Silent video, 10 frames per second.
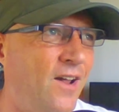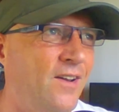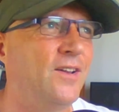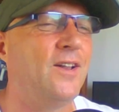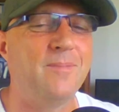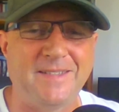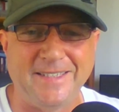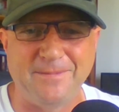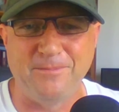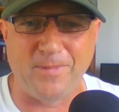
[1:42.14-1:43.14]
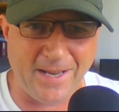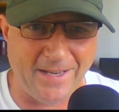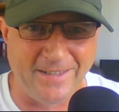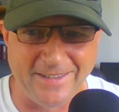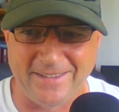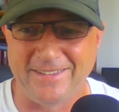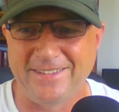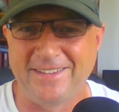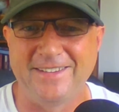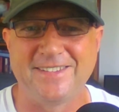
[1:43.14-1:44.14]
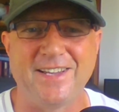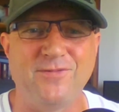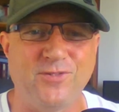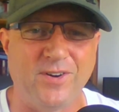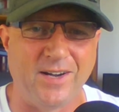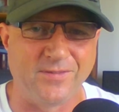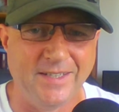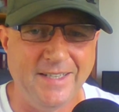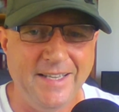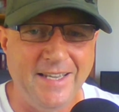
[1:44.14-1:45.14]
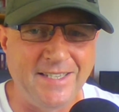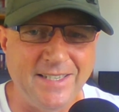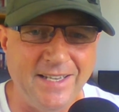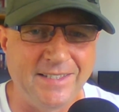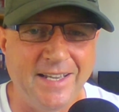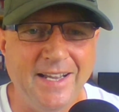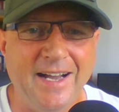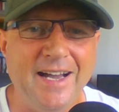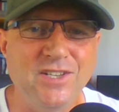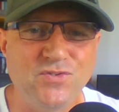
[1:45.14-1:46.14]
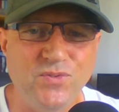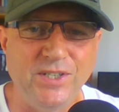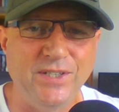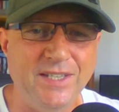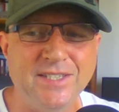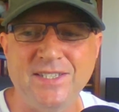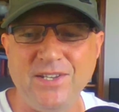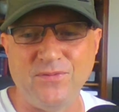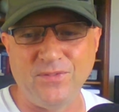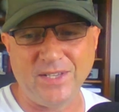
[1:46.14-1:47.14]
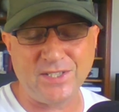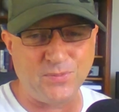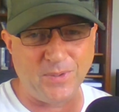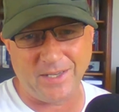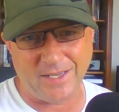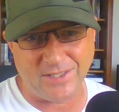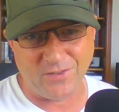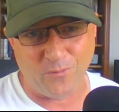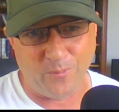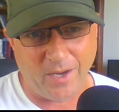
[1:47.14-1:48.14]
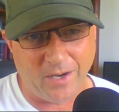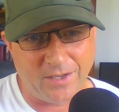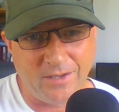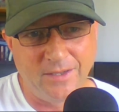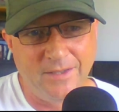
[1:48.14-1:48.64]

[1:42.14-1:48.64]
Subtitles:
unlimited money that the Sevco have. He said, this is where it gets even better.